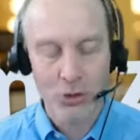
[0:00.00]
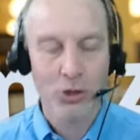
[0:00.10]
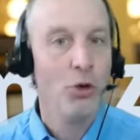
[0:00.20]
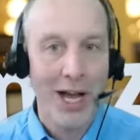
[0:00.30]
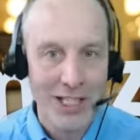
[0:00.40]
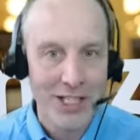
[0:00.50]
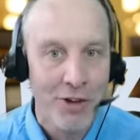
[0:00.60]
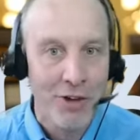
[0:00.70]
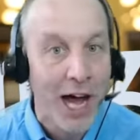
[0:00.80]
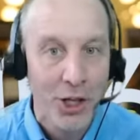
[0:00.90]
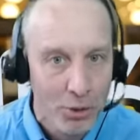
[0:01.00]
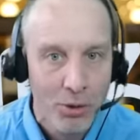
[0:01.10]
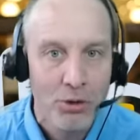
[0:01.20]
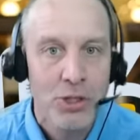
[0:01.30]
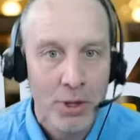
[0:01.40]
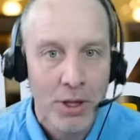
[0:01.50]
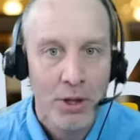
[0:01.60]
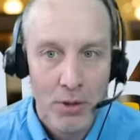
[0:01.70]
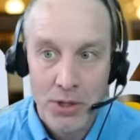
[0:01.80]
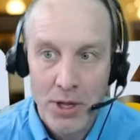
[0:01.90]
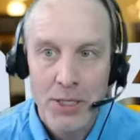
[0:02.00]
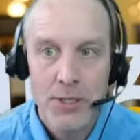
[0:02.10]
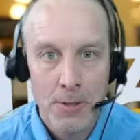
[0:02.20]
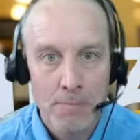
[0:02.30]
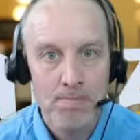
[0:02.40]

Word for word: 2x in value or something along those lines. So